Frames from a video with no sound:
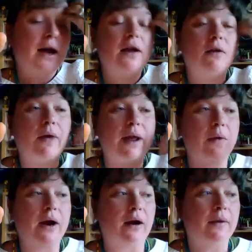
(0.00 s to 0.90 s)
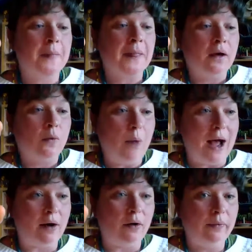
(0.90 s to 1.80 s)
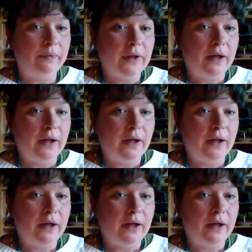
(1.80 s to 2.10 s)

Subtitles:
in a way where, wow,